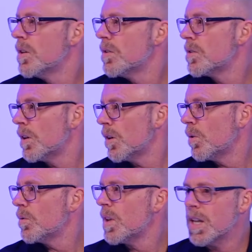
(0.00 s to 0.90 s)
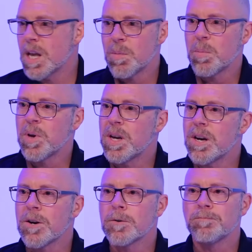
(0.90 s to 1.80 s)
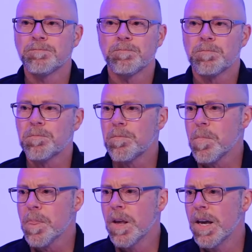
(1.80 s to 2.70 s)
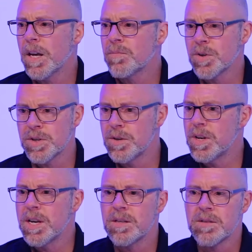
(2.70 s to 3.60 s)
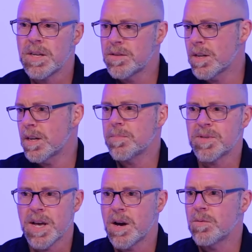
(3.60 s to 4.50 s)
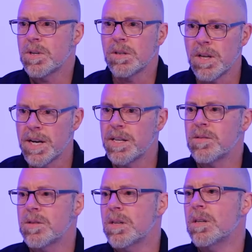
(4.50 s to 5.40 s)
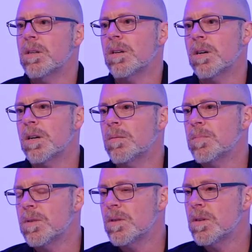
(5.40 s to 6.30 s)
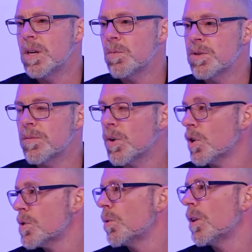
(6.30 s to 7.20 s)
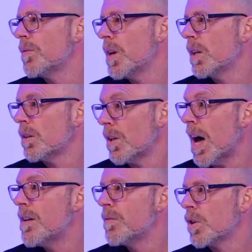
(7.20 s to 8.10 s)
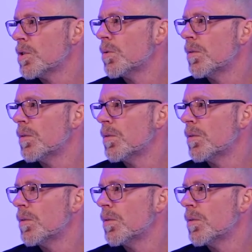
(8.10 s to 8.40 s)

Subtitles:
So they came up here, and for 2 days they set up sound and lights, and it was a virtual event, a live virtual